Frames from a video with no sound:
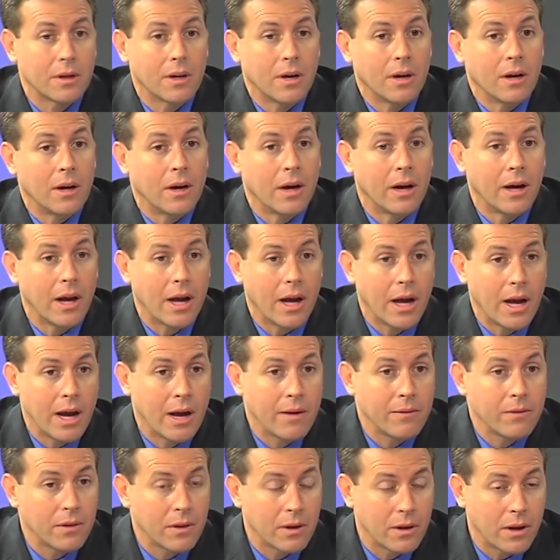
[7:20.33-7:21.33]

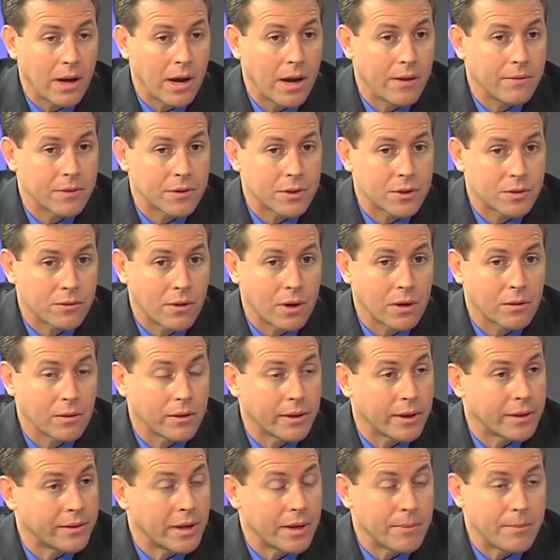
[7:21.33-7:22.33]
have a struggle
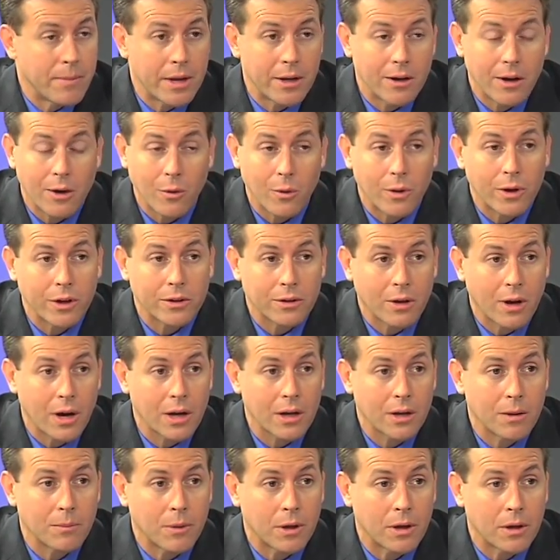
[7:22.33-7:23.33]
that they may not want to
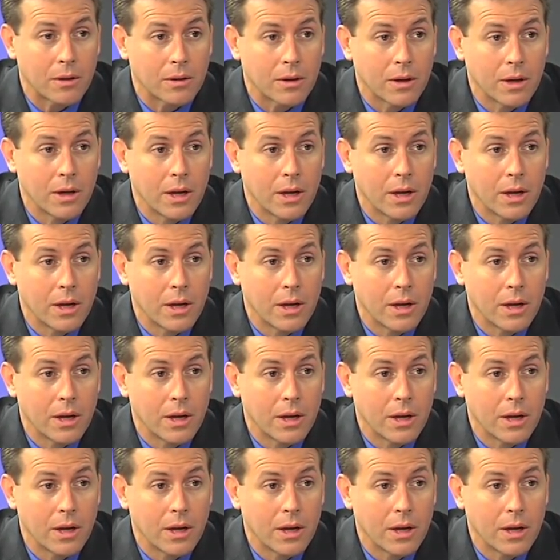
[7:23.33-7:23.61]
talk about.